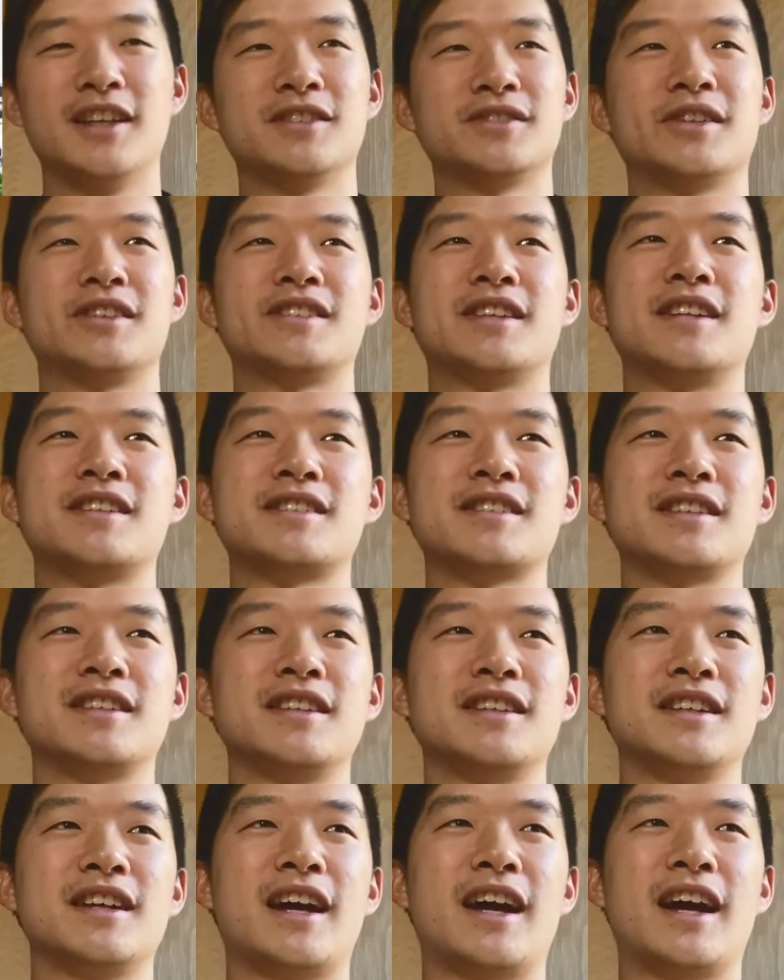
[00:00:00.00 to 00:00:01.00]
So
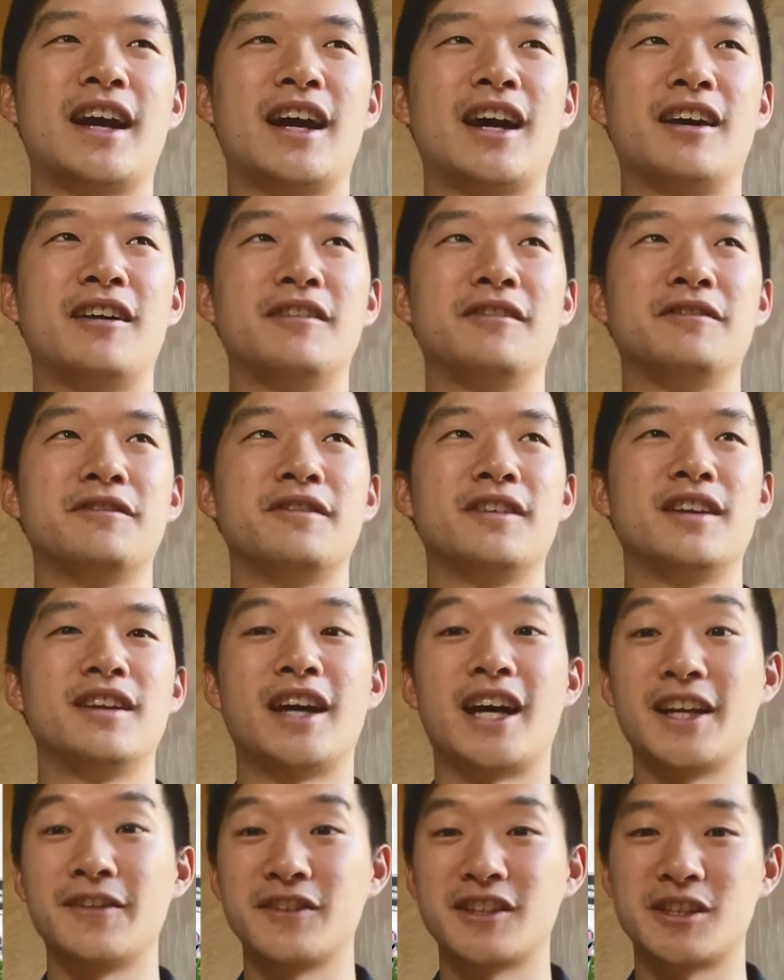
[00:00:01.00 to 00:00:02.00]
essentially I have a
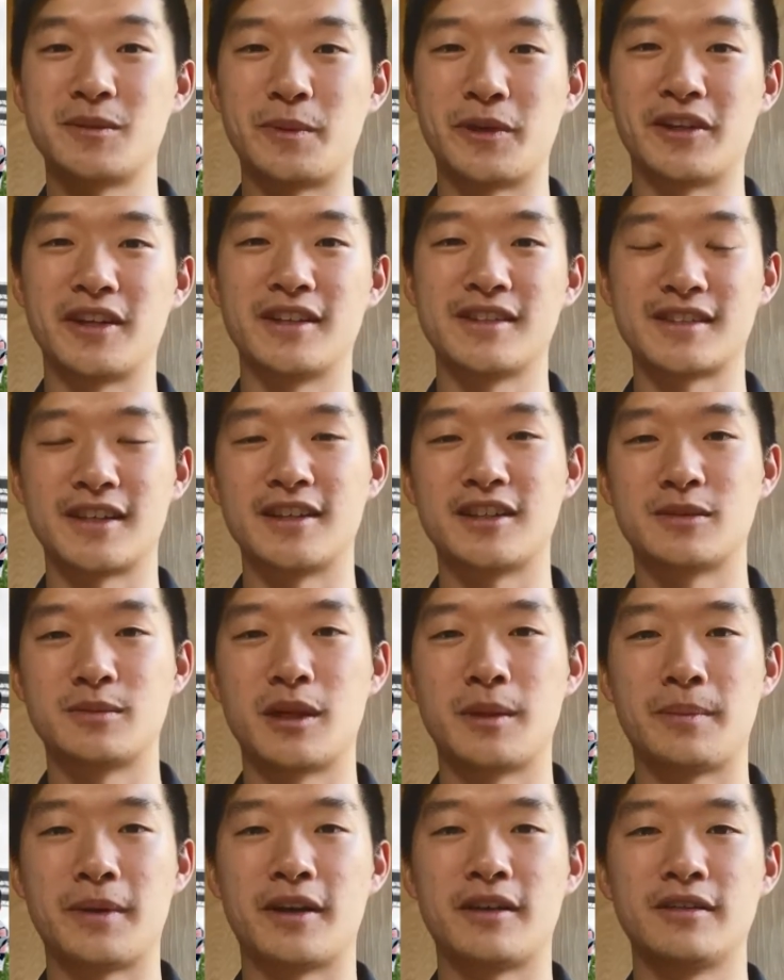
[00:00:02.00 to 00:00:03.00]
lot of experience under my
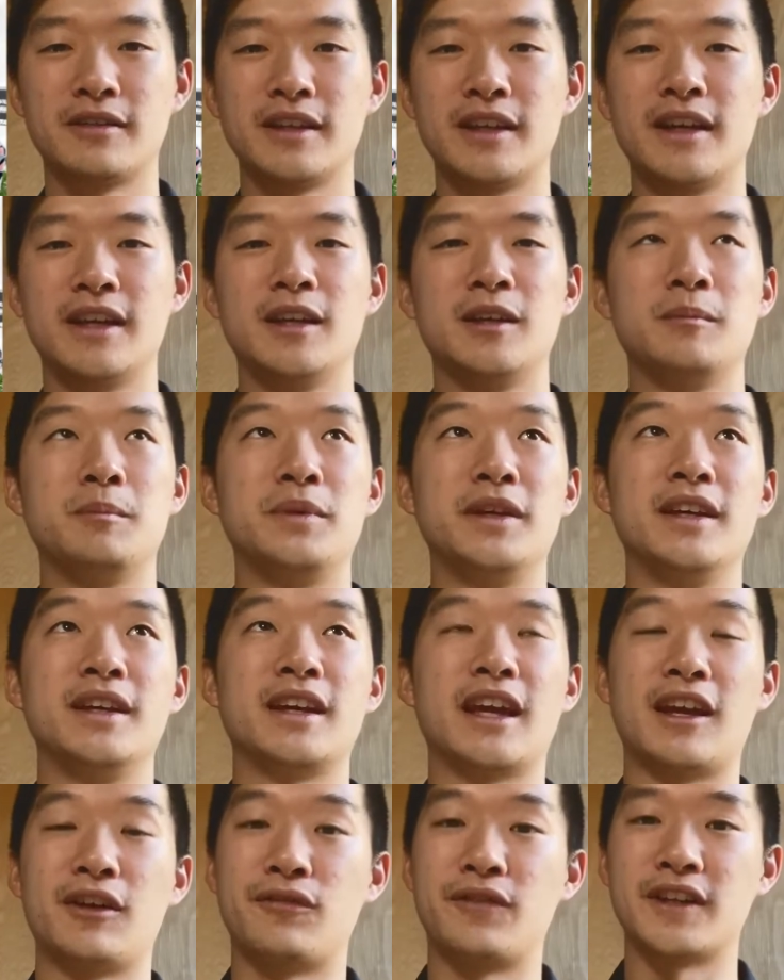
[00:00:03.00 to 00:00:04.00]
belt
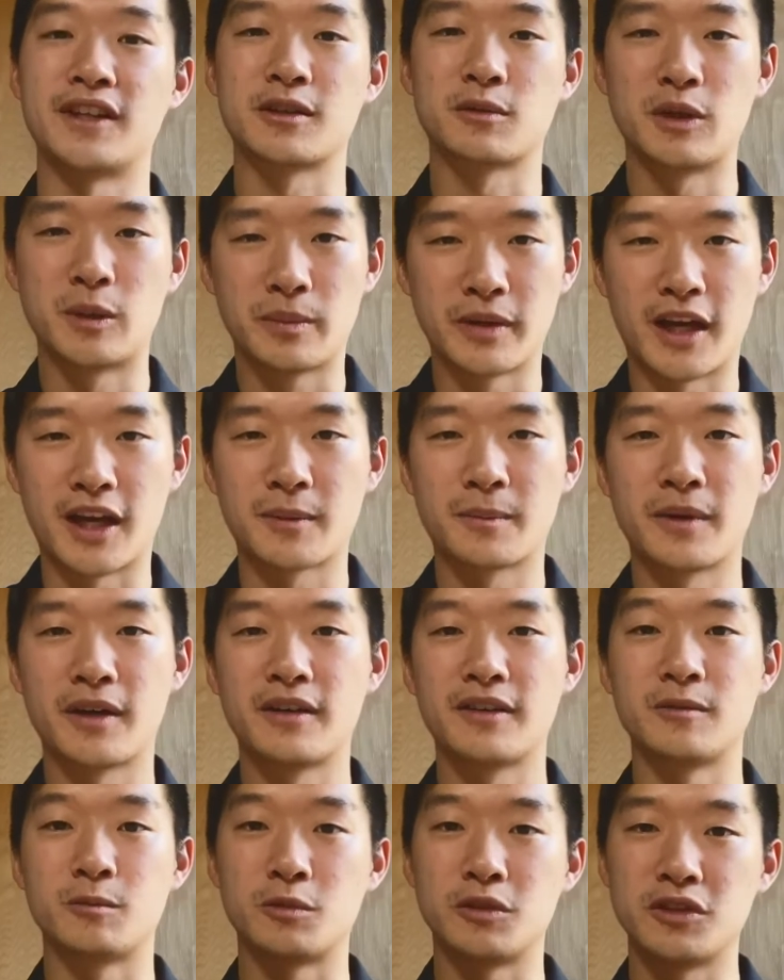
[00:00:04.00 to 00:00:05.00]
being a 5th degree black
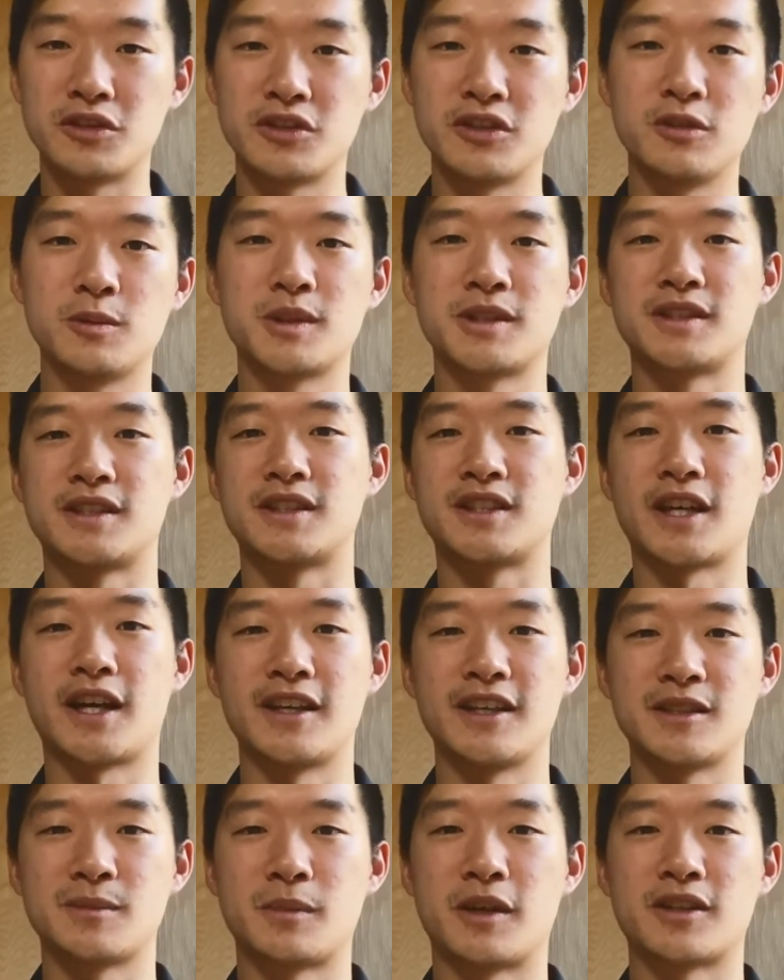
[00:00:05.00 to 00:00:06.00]
belt in Wushu, which is a
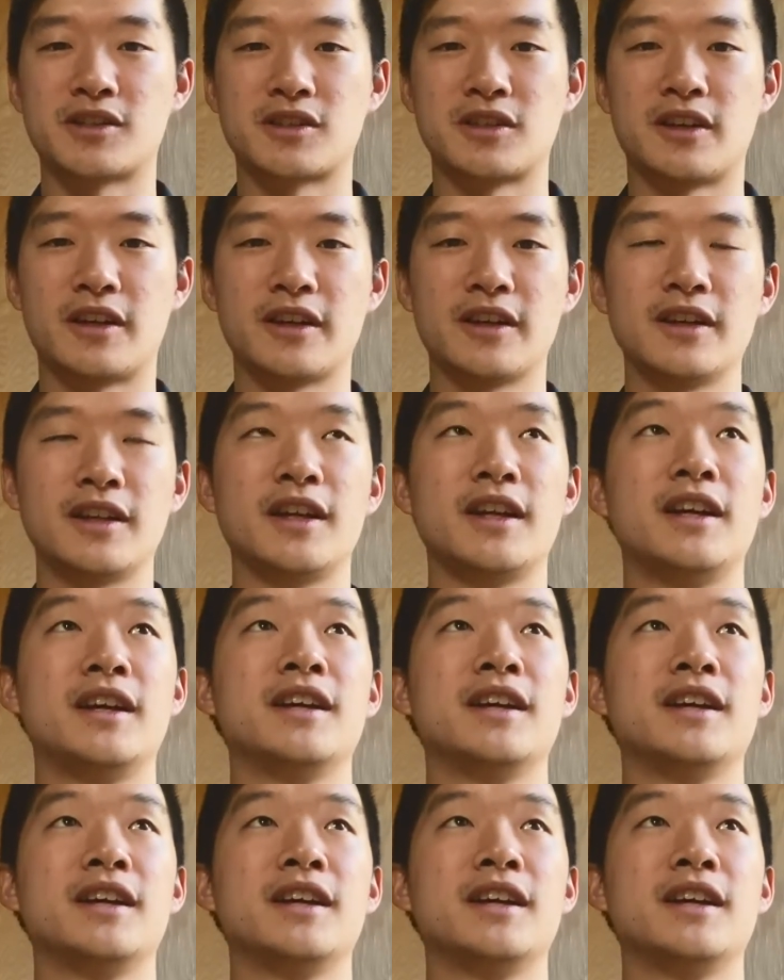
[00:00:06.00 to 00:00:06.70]
Chinese martial art,